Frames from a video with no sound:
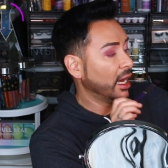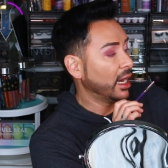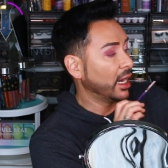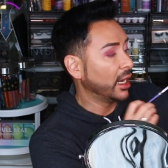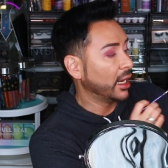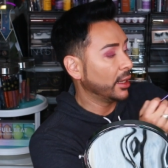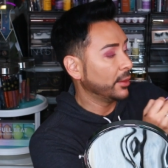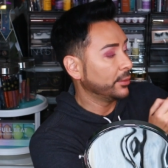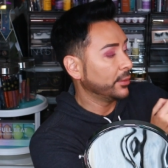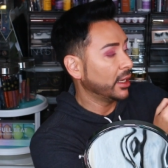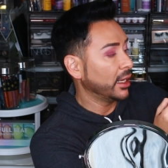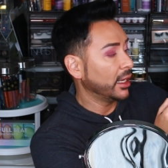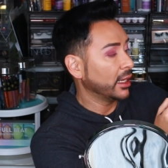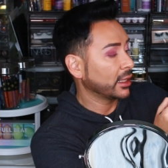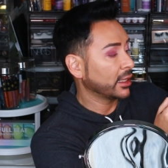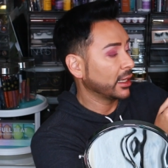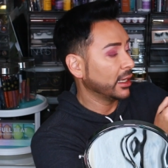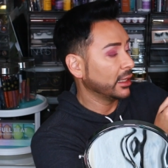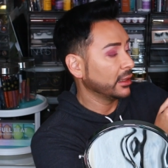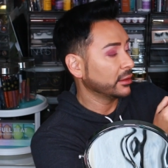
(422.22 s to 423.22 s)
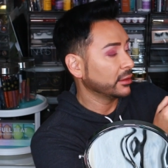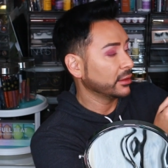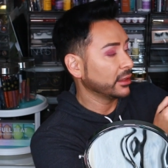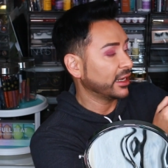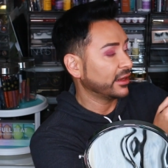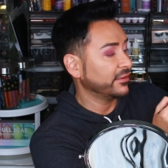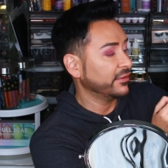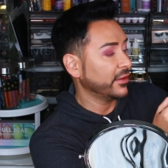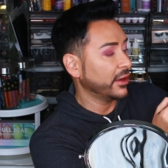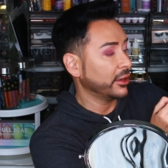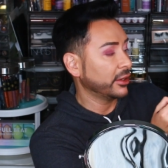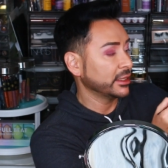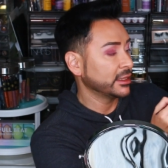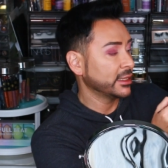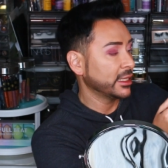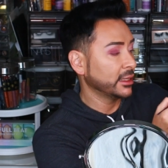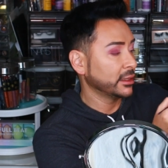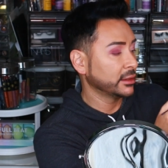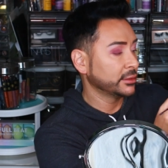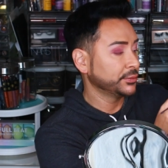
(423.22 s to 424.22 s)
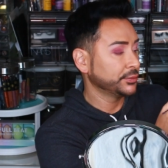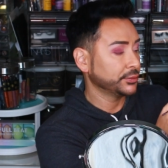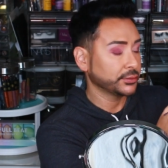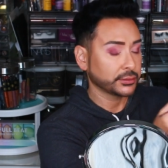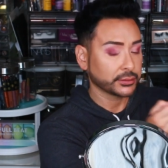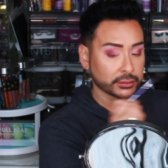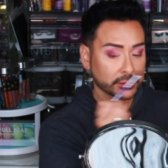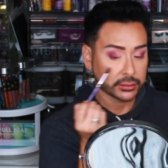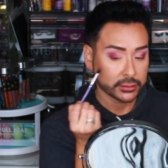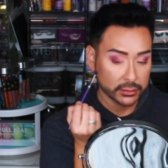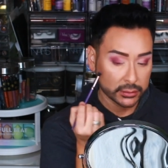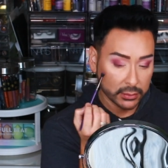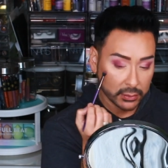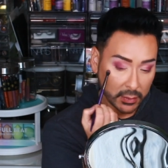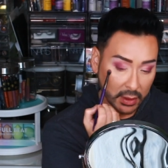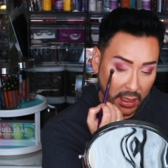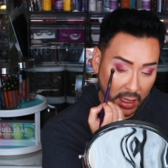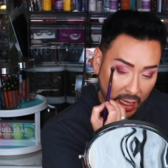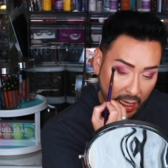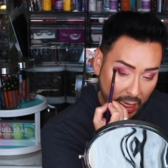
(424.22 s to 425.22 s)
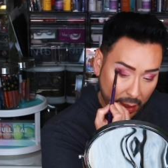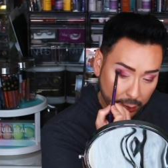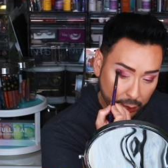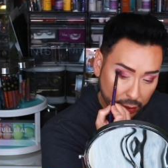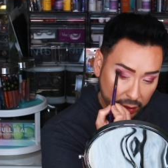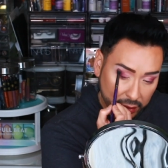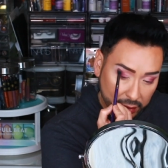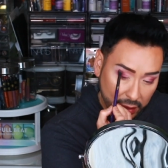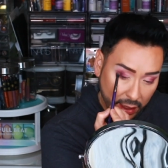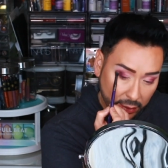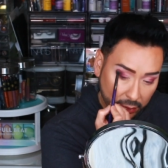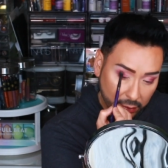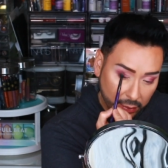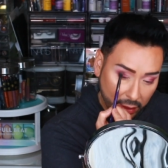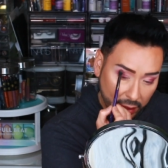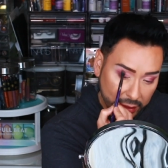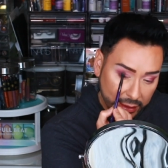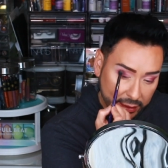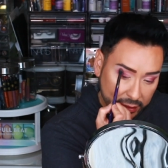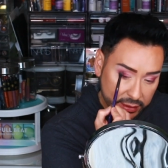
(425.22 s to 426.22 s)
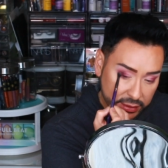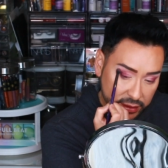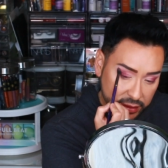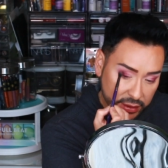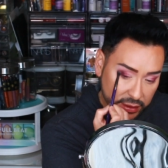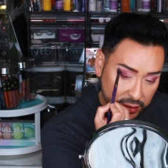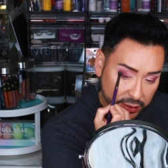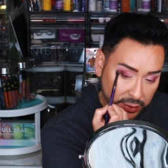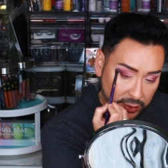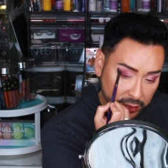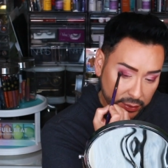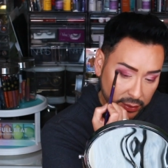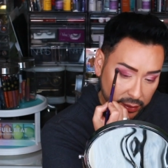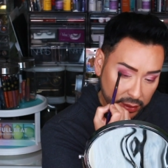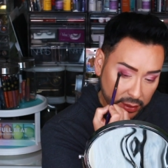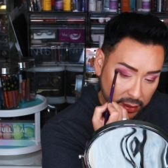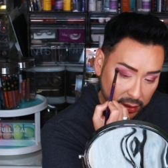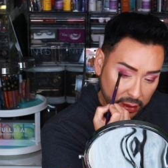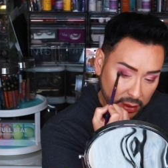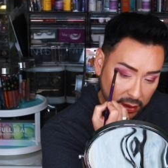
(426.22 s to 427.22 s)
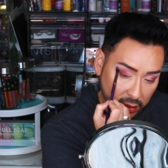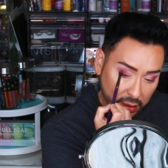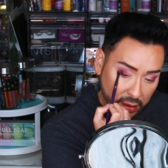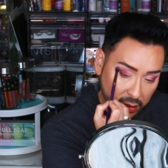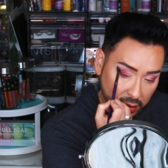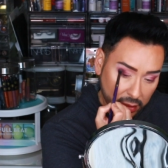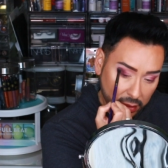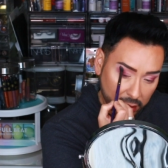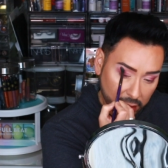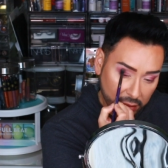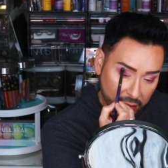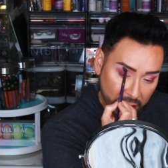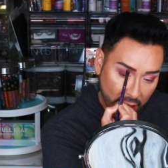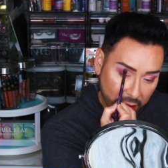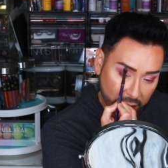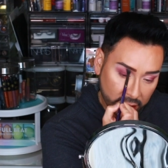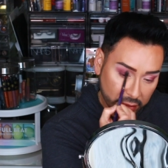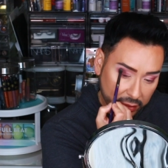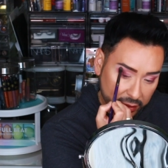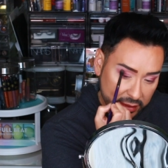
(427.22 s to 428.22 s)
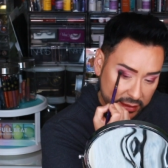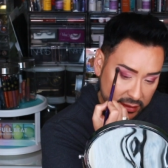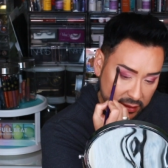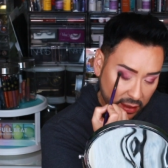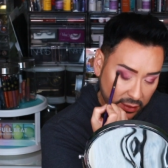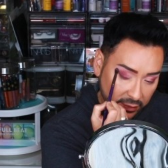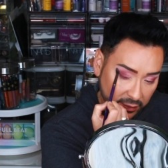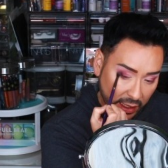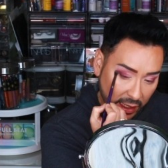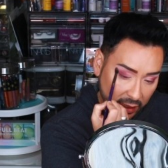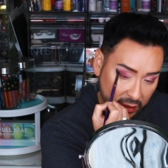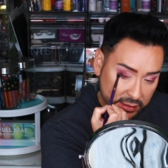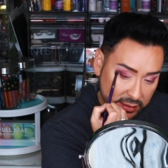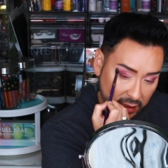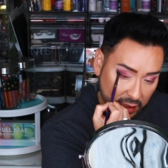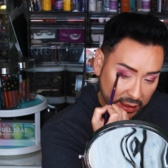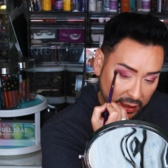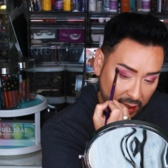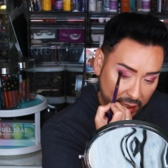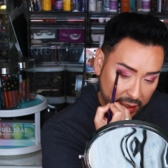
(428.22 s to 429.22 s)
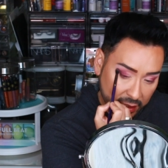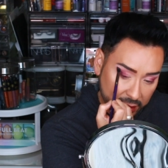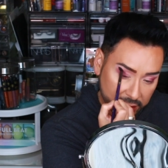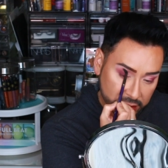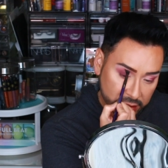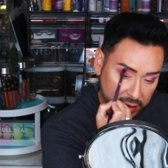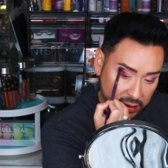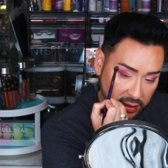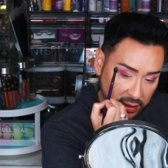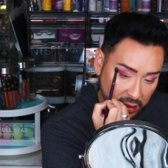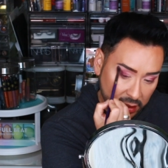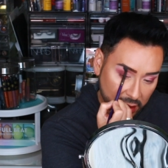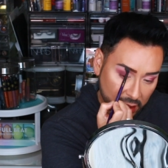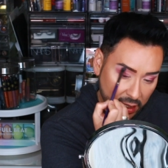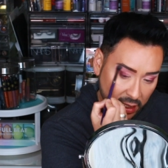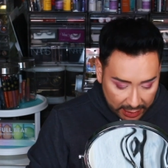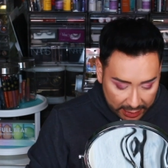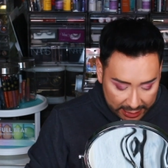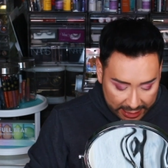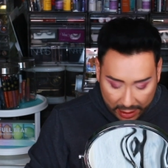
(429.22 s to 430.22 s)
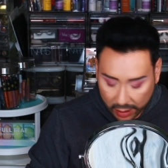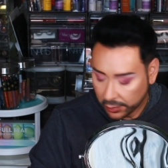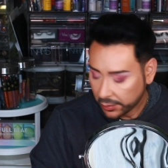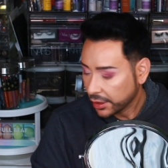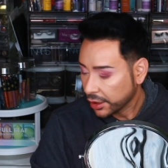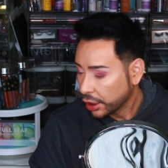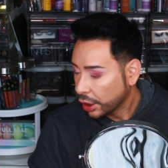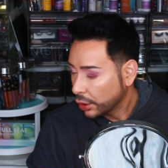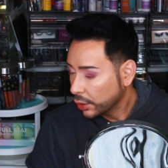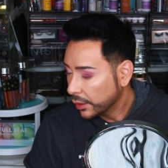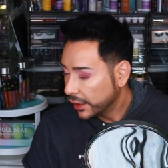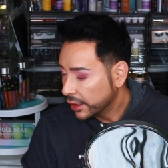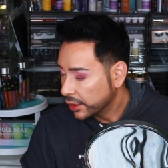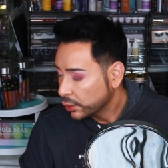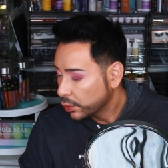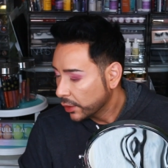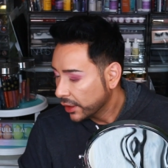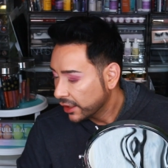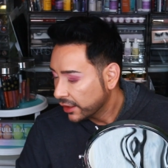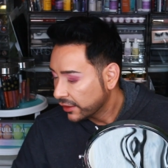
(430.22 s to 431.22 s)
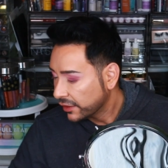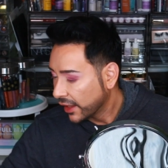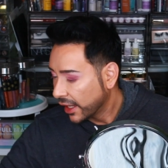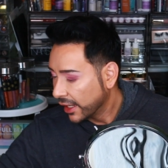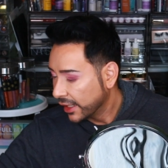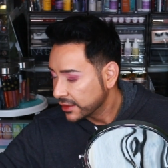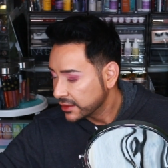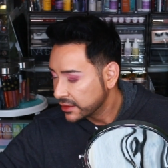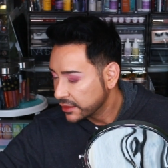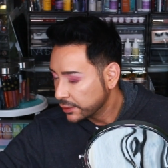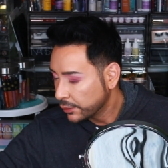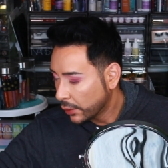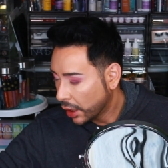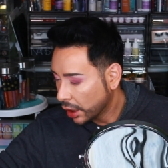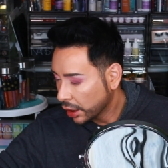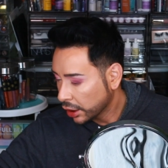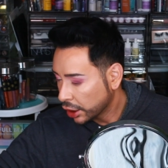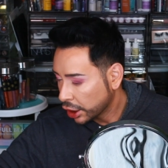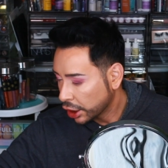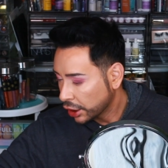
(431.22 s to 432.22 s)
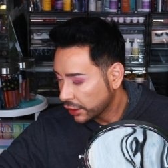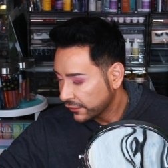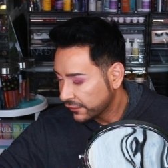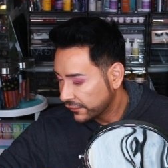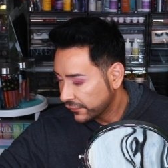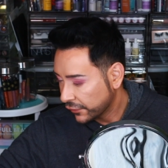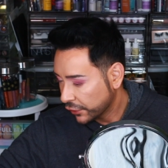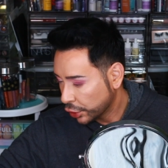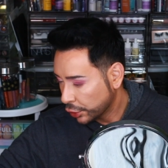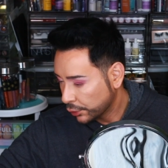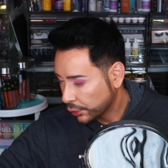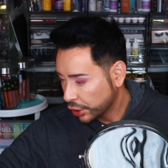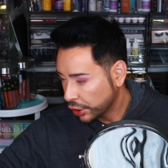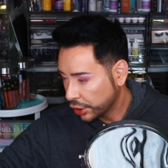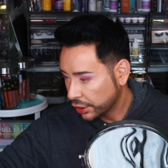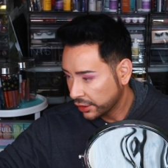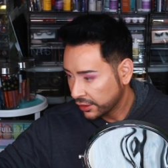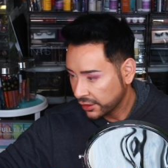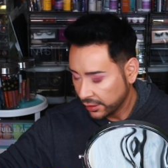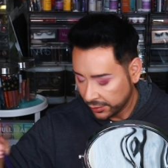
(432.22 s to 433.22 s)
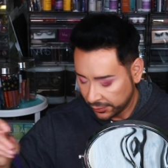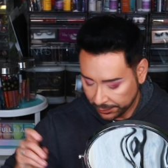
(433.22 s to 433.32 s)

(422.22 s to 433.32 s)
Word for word: um, a color like Fairy Tale and bring that right into that crease on the outside edge. Now I'm gonna go in with a smaller, firmer